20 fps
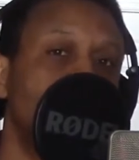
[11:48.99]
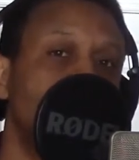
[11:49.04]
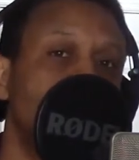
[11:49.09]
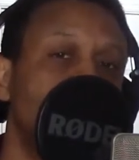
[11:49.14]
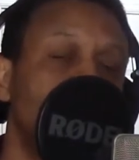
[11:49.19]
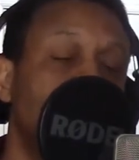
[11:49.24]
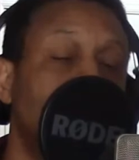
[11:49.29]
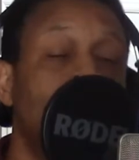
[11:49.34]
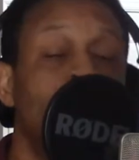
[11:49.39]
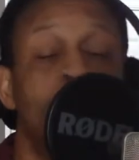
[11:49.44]

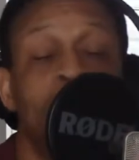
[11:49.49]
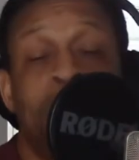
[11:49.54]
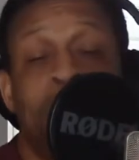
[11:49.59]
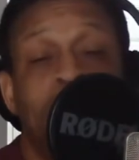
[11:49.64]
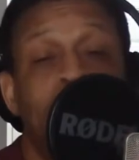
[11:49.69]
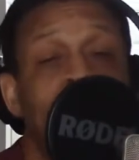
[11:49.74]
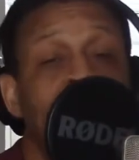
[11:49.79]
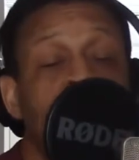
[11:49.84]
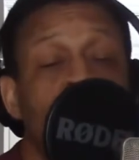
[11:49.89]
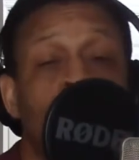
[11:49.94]
Hey, maybe
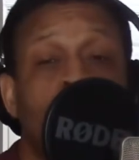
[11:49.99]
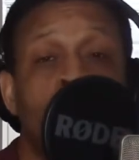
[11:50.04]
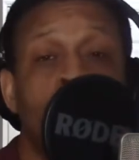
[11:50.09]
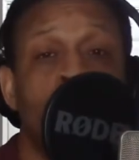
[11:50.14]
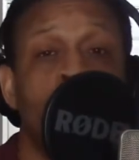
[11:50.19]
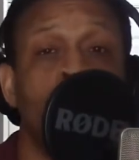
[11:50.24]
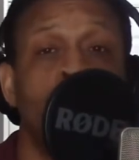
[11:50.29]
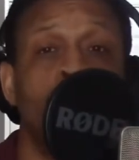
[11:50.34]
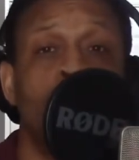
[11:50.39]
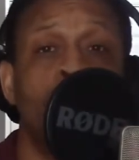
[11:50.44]
it's what to
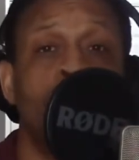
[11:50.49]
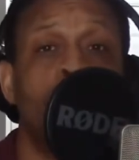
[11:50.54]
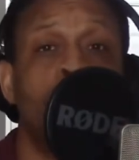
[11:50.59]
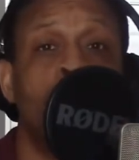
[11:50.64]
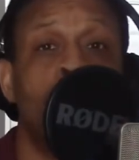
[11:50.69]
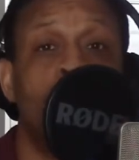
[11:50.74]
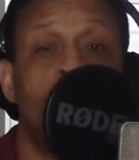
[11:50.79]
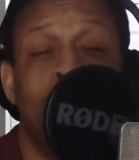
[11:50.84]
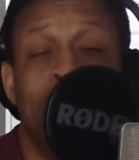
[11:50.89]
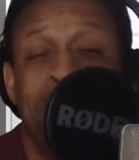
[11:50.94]
do.
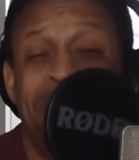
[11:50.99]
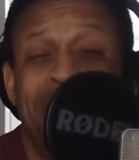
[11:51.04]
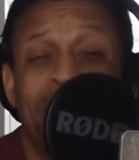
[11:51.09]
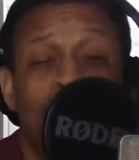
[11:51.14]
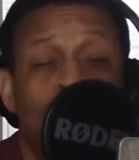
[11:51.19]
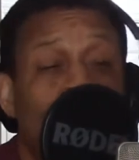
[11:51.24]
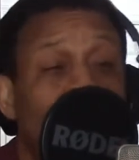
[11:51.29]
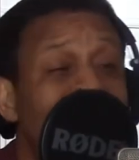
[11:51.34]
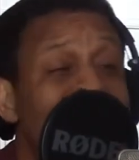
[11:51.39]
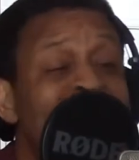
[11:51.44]
Maybe it's
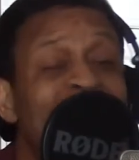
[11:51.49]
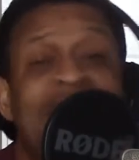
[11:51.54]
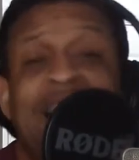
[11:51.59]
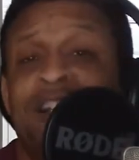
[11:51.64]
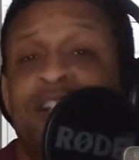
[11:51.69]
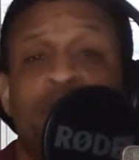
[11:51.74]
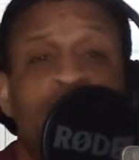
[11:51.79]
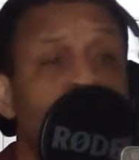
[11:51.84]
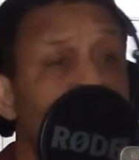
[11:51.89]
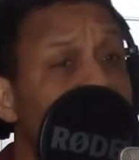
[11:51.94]
what not to
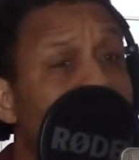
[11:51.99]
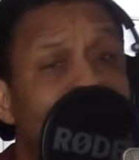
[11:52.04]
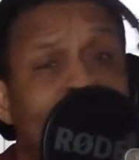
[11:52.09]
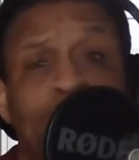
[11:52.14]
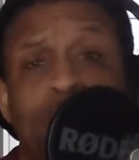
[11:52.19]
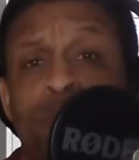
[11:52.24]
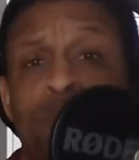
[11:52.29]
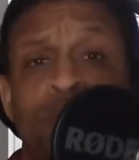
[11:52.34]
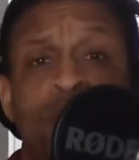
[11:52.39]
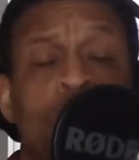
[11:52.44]
do. I
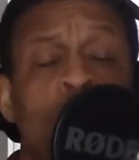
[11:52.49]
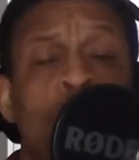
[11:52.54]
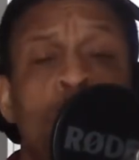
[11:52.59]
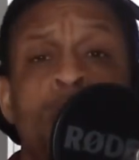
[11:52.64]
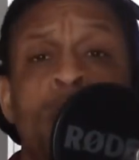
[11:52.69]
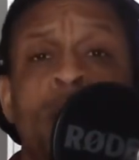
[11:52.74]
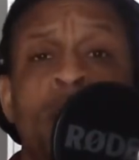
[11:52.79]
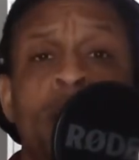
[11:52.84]
don't know.